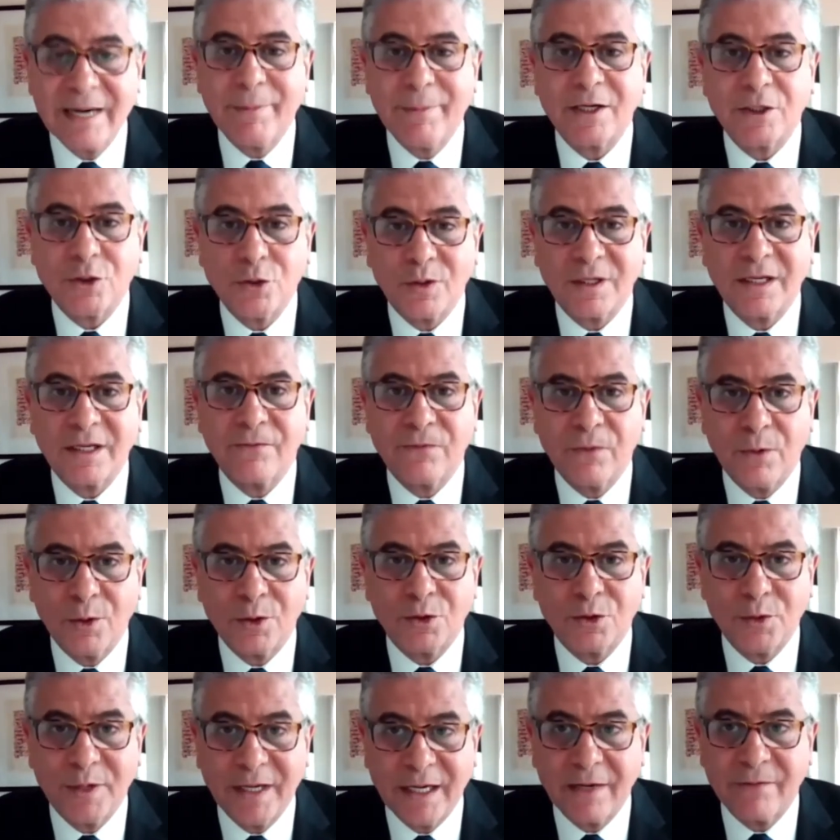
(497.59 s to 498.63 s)
much looking forward
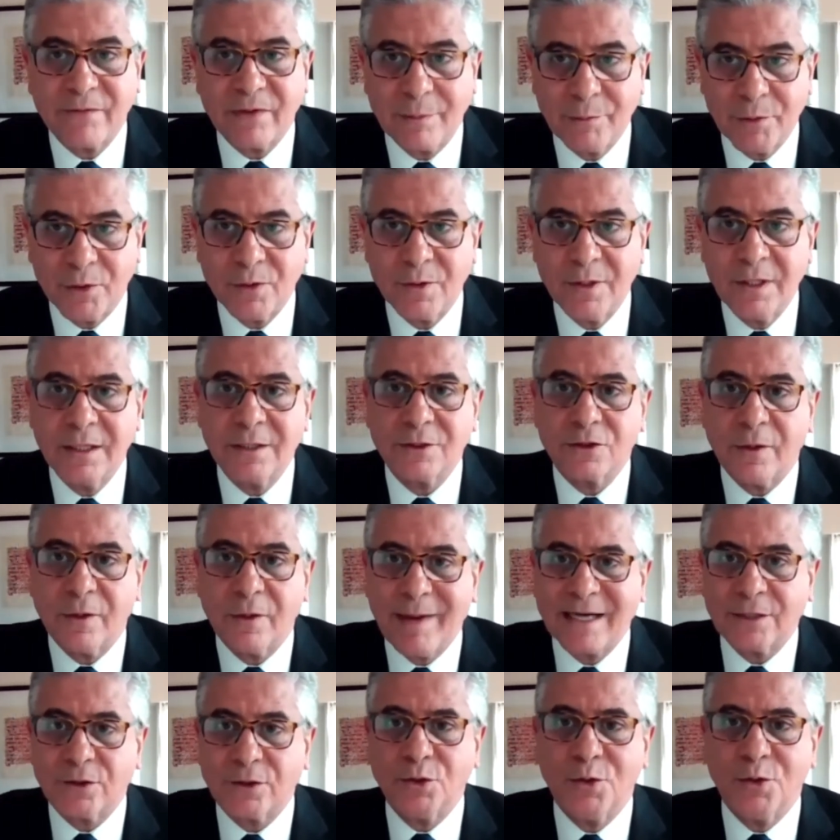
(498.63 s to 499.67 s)
to hearing from you. So
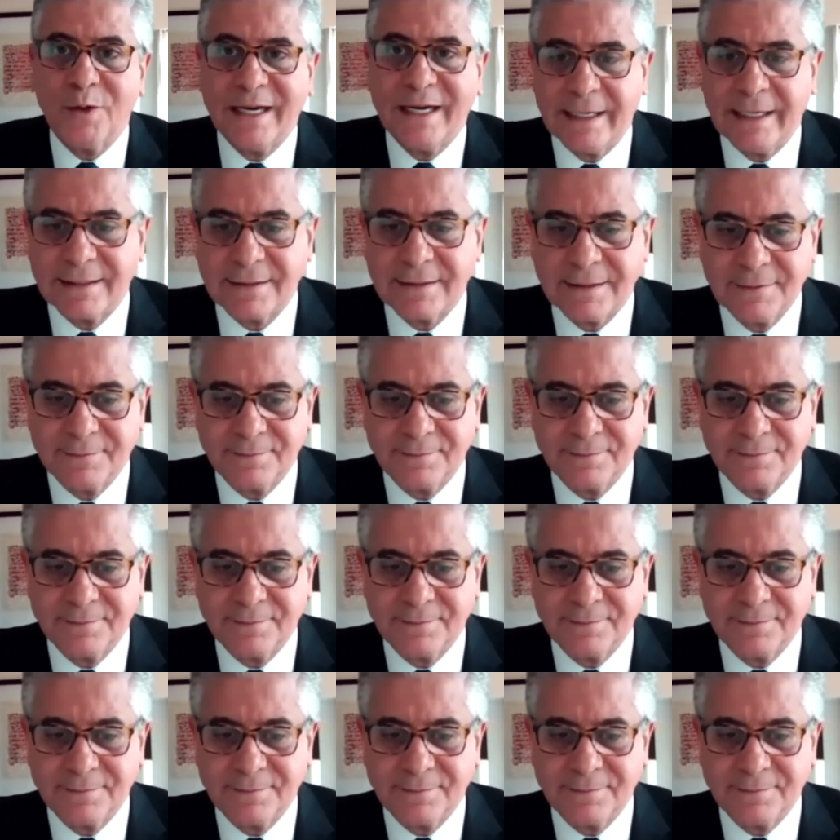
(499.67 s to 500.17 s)
back to you, Ayat.